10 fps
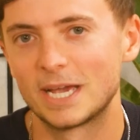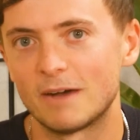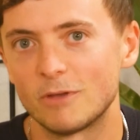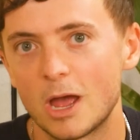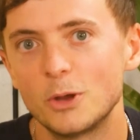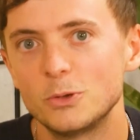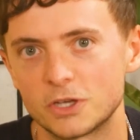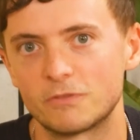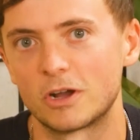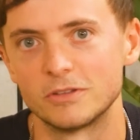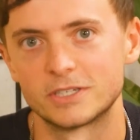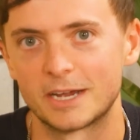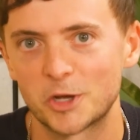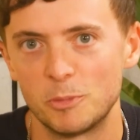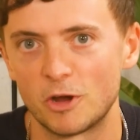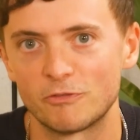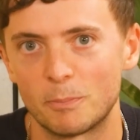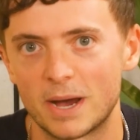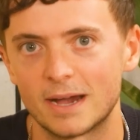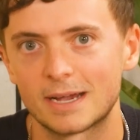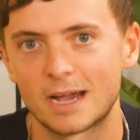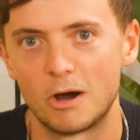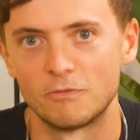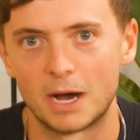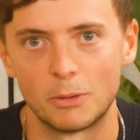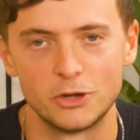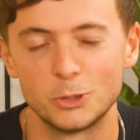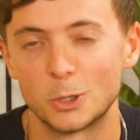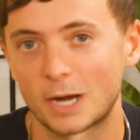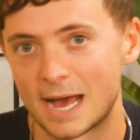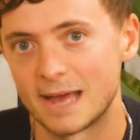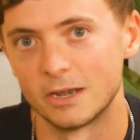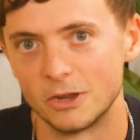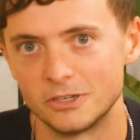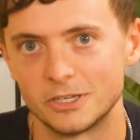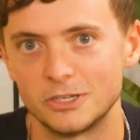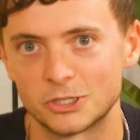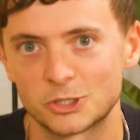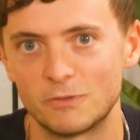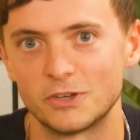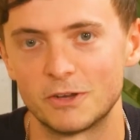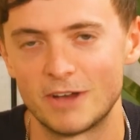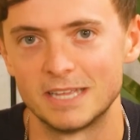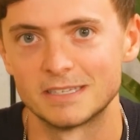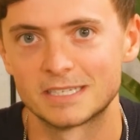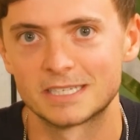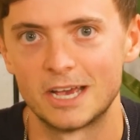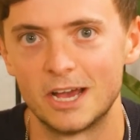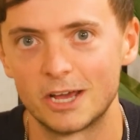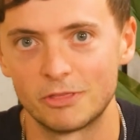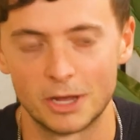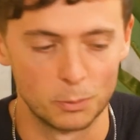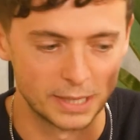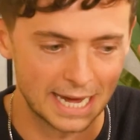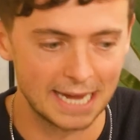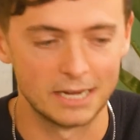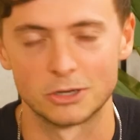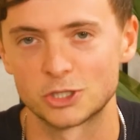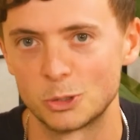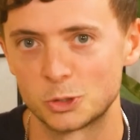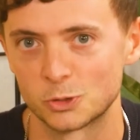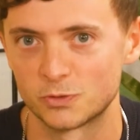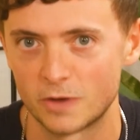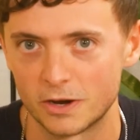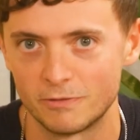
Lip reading: have loads of content coming off the back of our New York and London Discovered events. They'll be hitting our socials very,